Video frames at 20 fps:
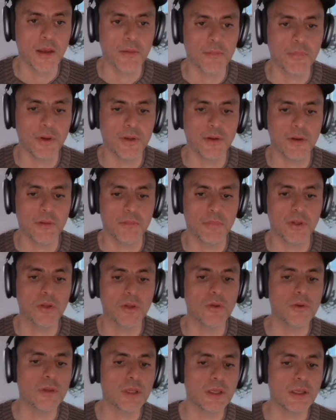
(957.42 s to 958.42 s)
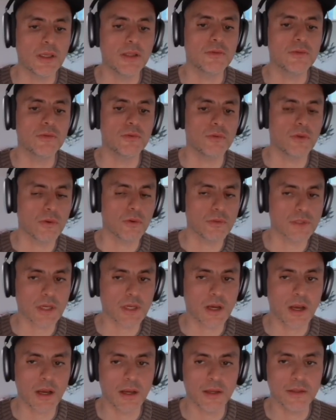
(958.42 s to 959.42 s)
But looking into those
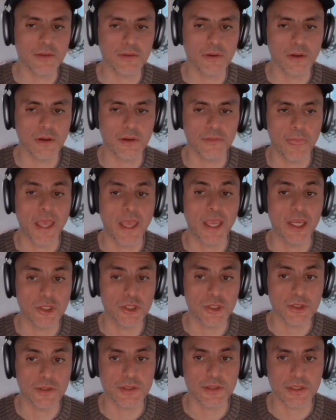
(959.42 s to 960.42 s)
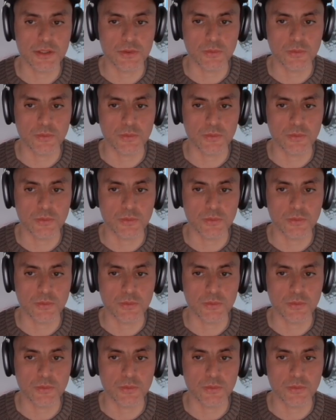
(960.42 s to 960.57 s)
kind of agents as